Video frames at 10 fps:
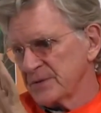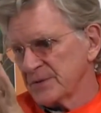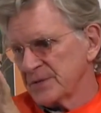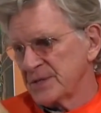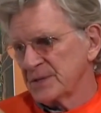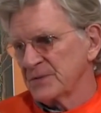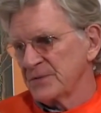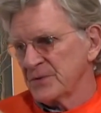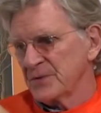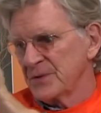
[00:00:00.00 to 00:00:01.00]
So
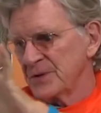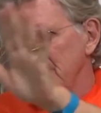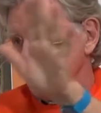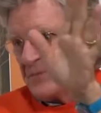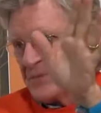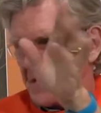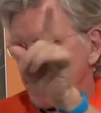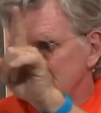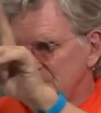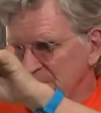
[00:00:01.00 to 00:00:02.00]
silver
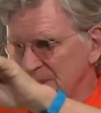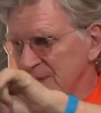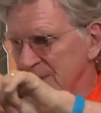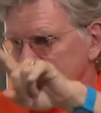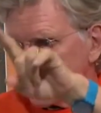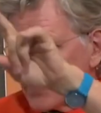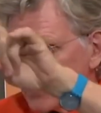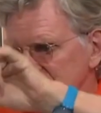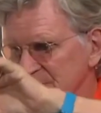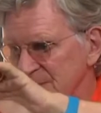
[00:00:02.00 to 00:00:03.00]
Sanskrit
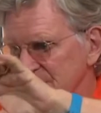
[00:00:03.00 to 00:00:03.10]
letters,